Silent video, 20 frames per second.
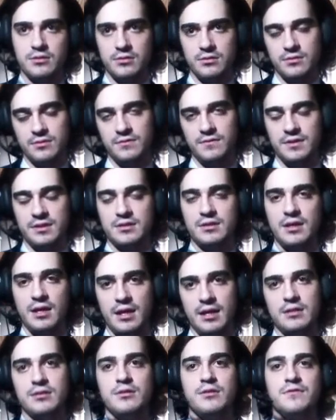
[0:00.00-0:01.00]
with the
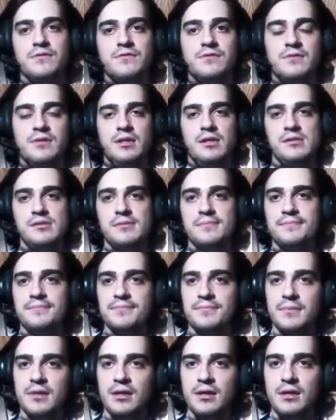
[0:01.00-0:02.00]
8 of these.
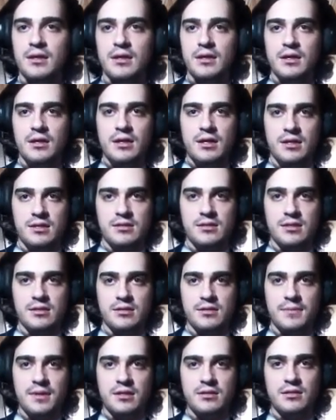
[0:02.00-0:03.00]
It's
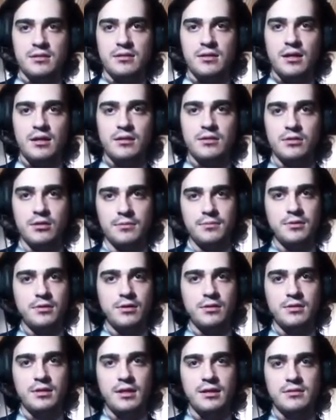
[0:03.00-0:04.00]
estimated that global
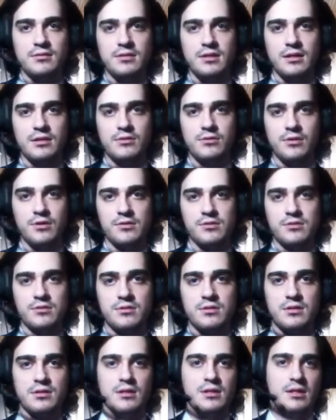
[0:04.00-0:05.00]
online trade
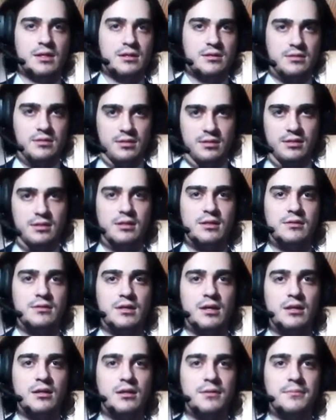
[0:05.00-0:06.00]
crossed $1 trillion
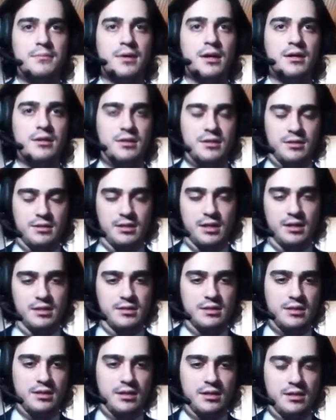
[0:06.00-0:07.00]
mark in
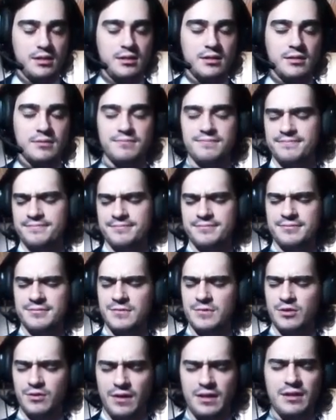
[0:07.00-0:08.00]

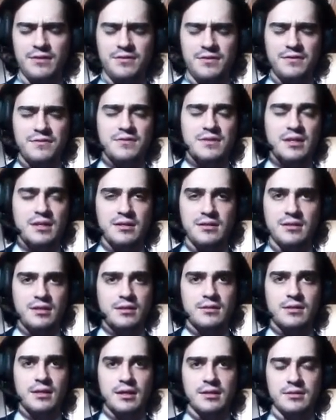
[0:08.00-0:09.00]
2015, not
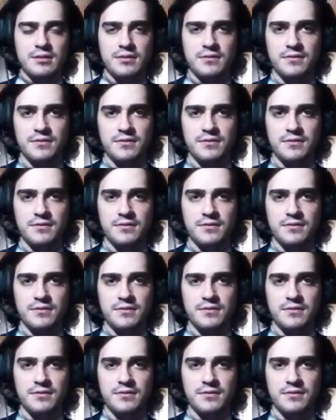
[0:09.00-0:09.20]
19.